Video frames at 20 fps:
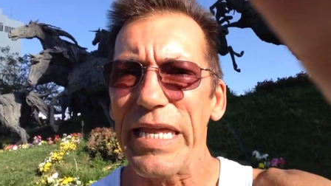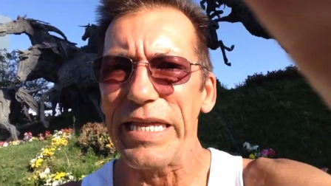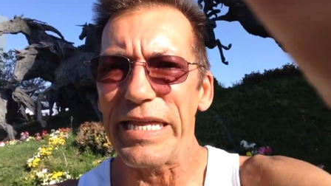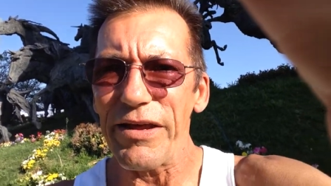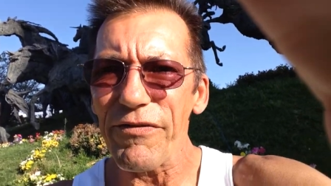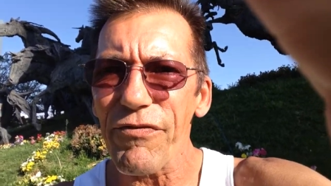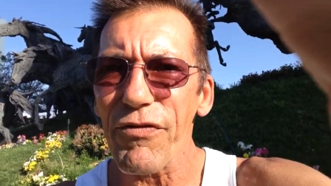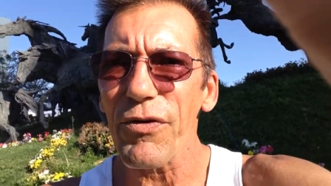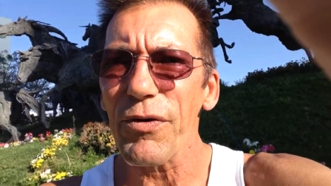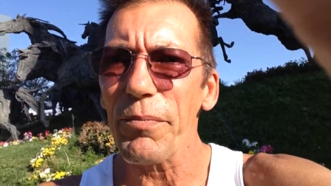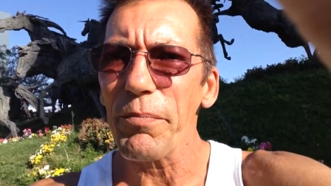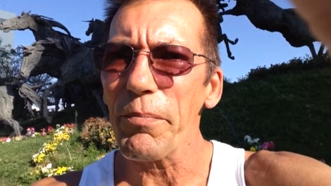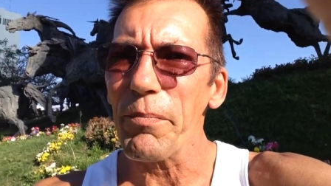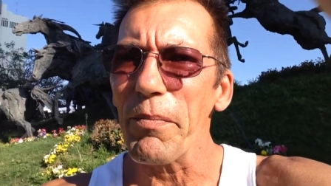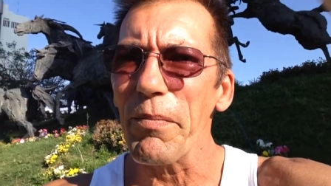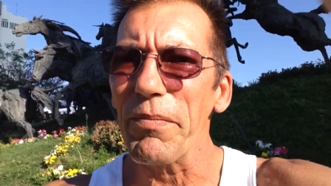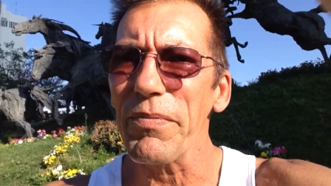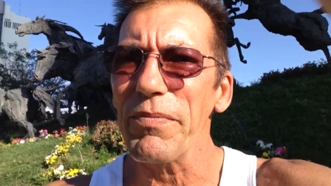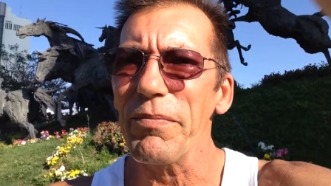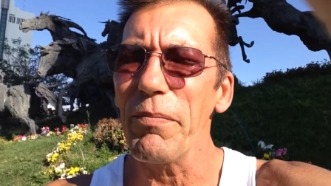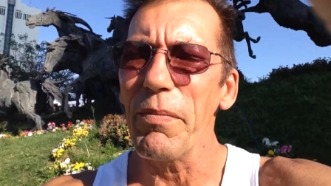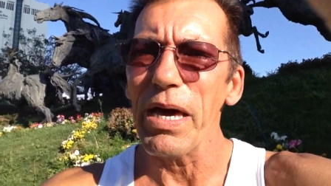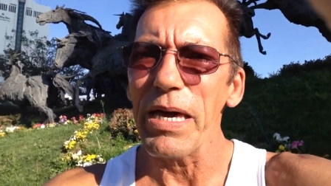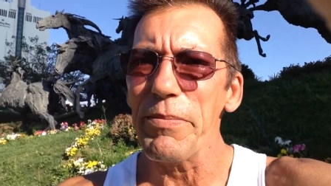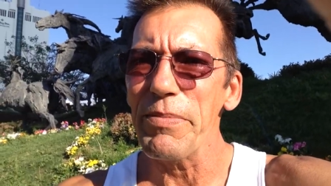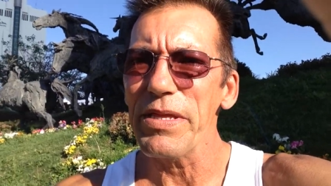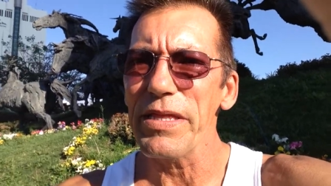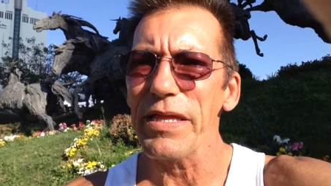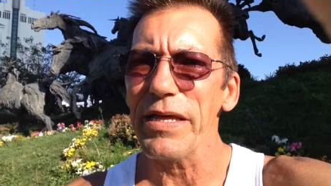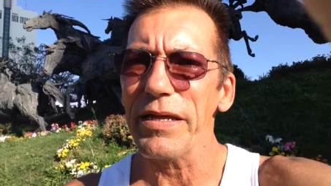different
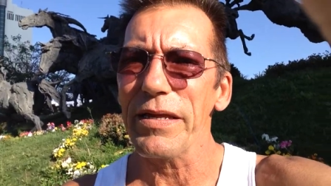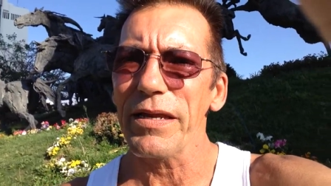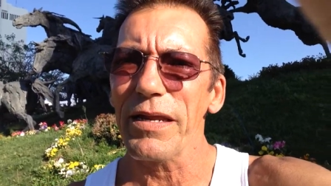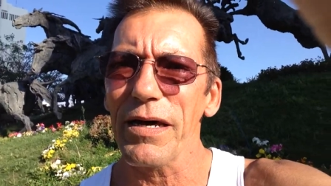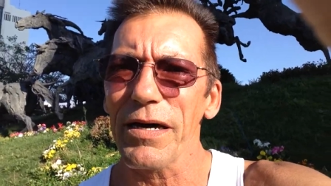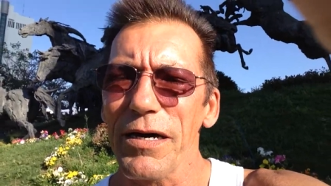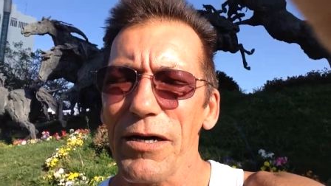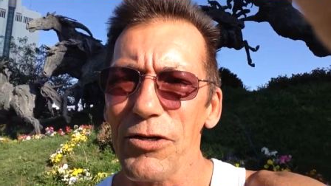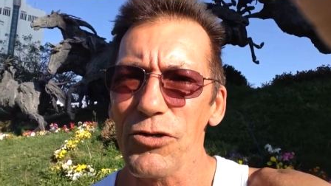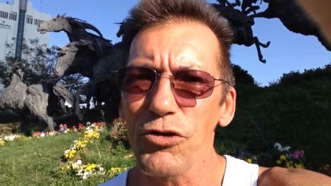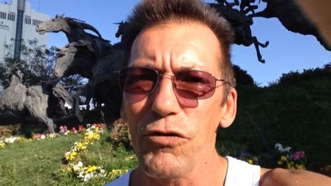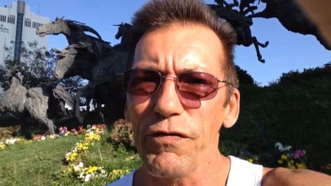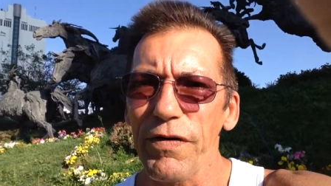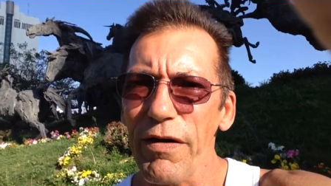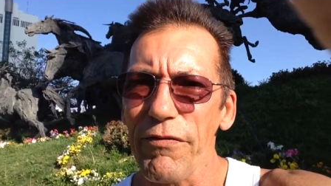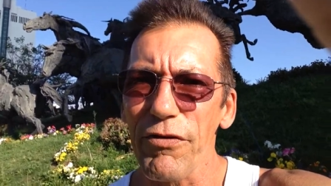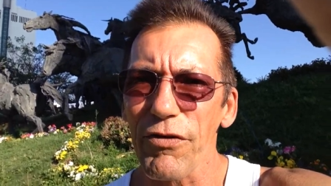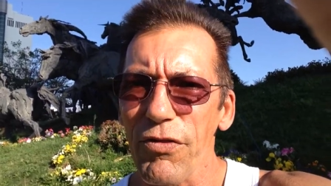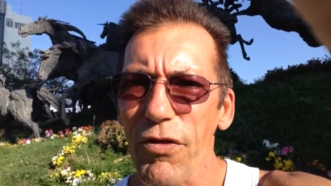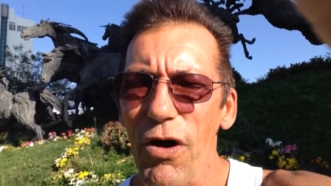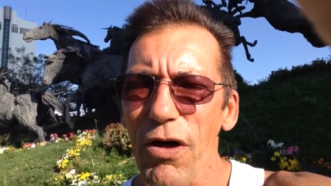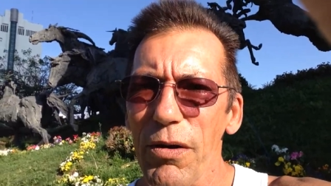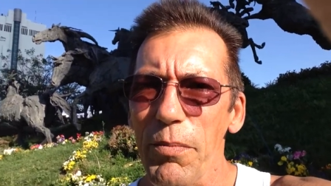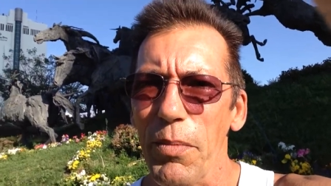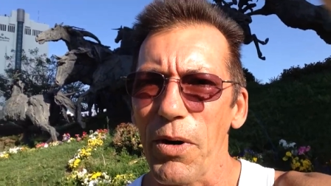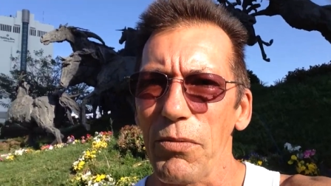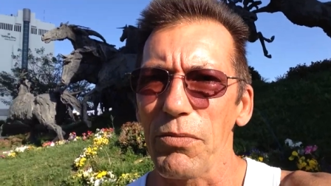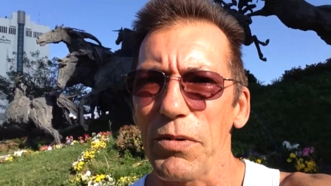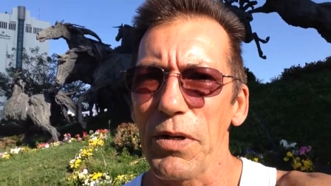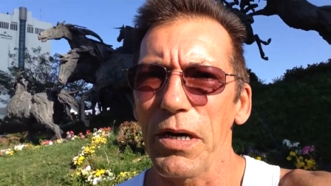maybe than uh, you've ever thought
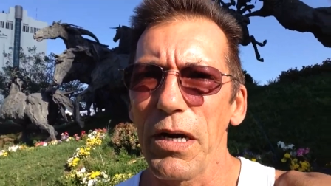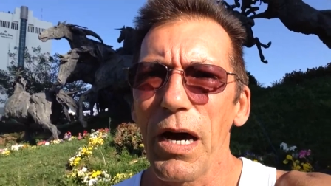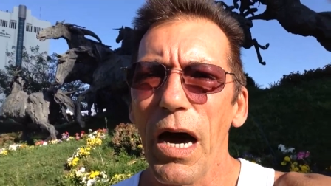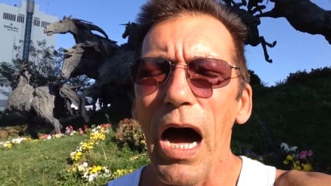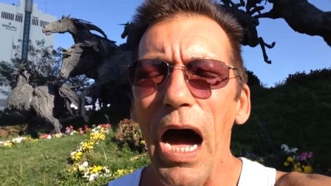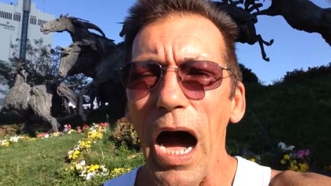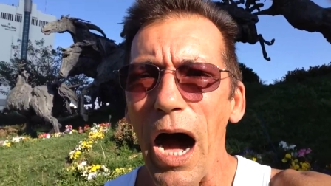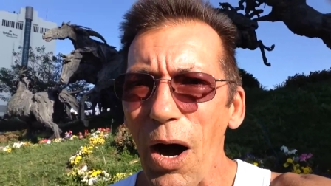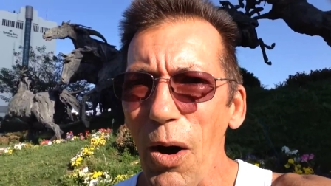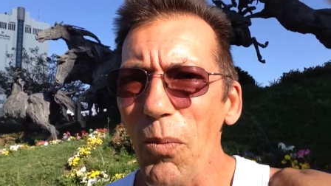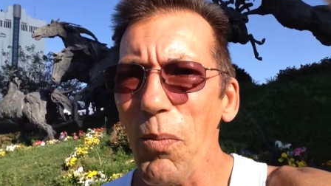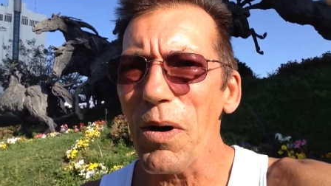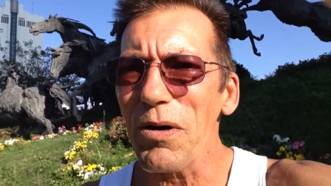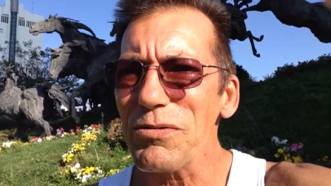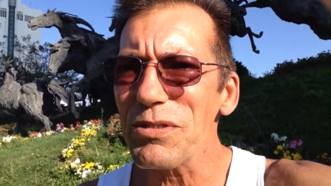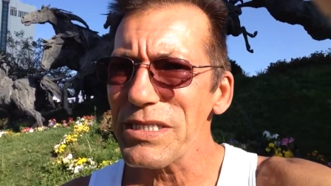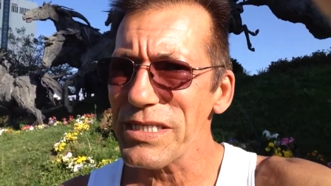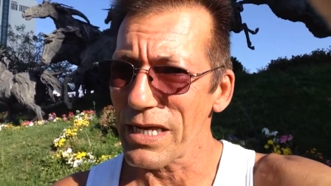about. How about